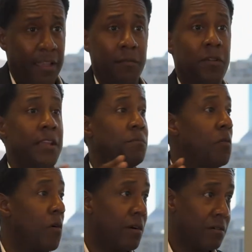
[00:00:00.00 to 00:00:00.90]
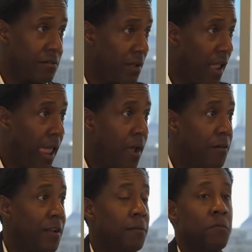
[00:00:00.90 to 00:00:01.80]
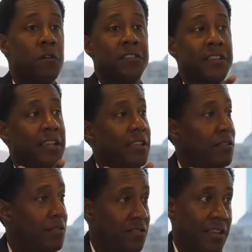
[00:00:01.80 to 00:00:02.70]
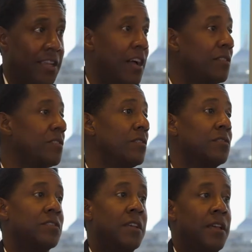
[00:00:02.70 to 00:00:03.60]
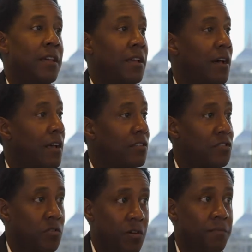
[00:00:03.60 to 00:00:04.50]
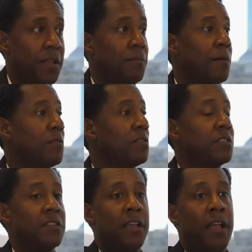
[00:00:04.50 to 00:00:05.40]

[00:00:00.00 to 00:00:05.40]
We need more. We need more city city councilors, uh, school committee members.